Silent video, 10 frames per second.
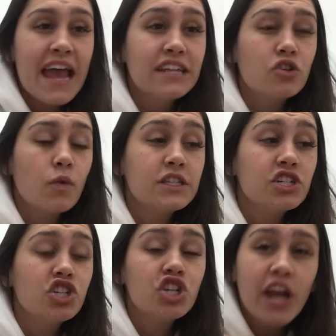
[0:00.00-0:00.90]
and it's going
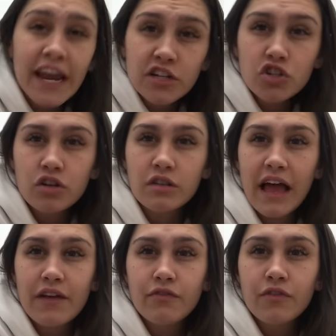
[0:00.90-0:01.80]
to change her
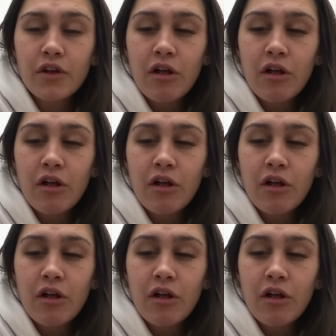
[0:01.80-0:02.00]
life.